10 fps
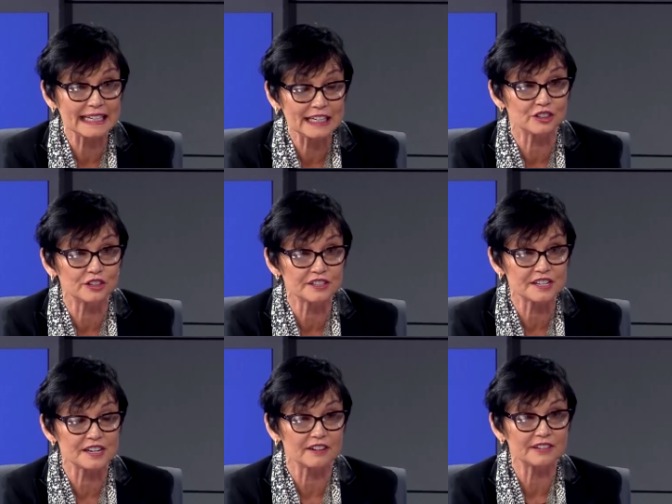eat good
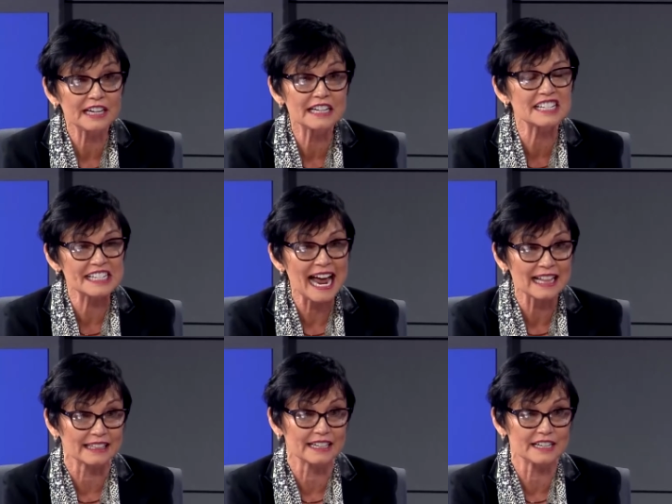stuff. Eating
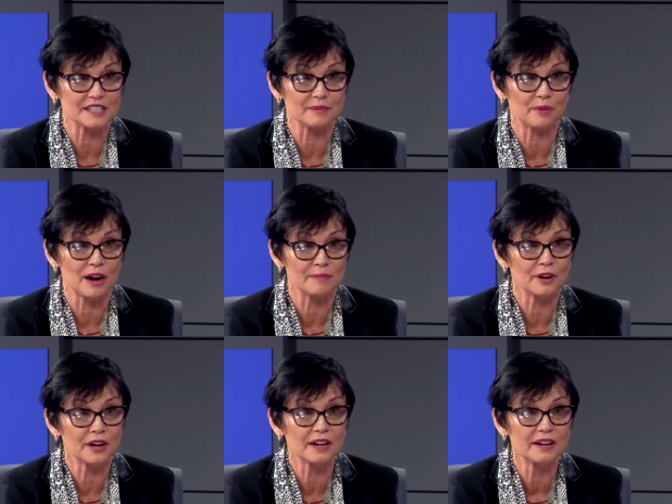salad is a
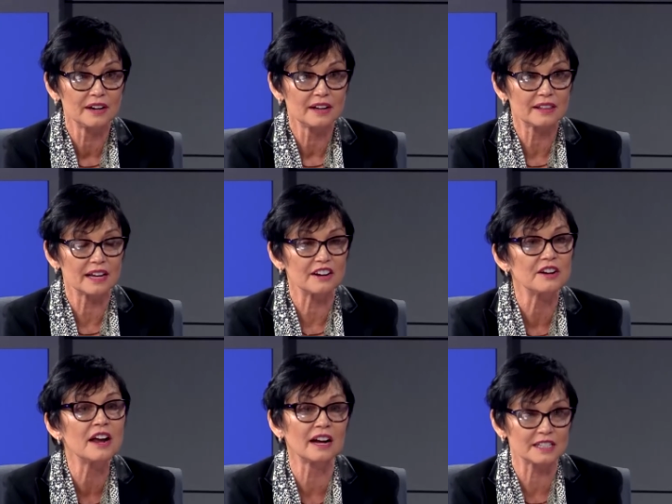primary
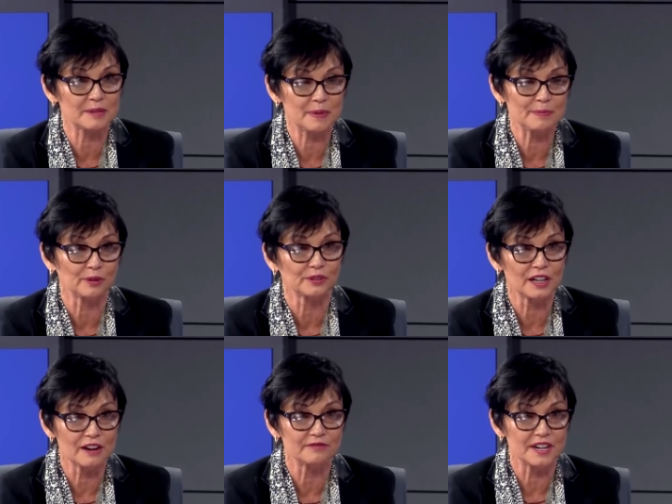thing. Nuts, people
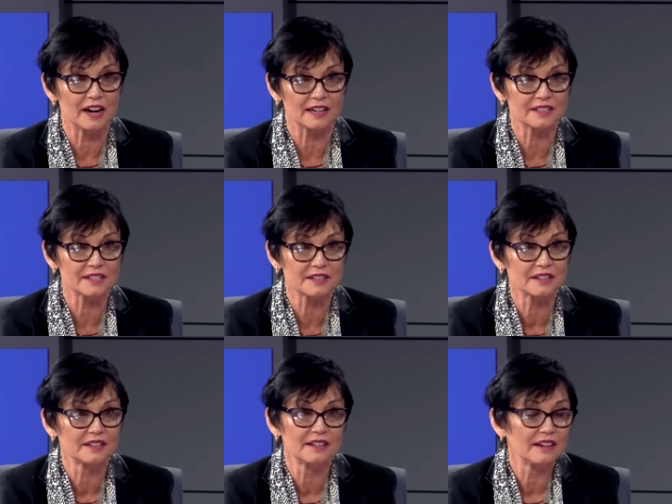love nuts.
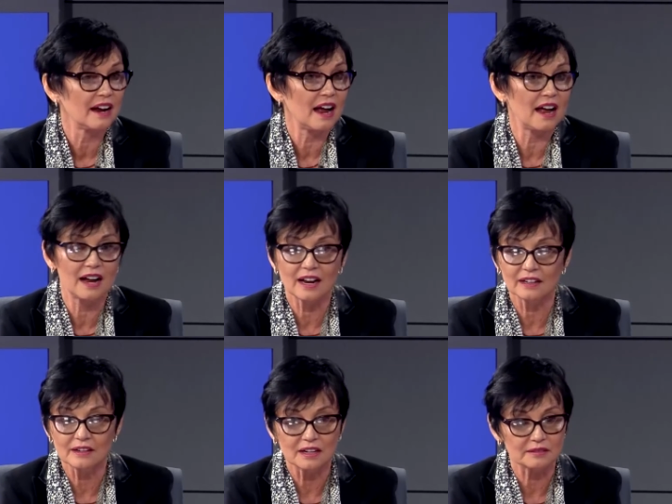
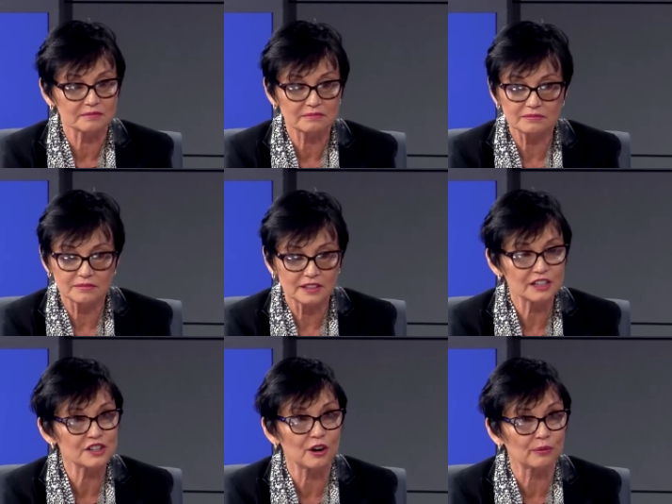And uh, so denture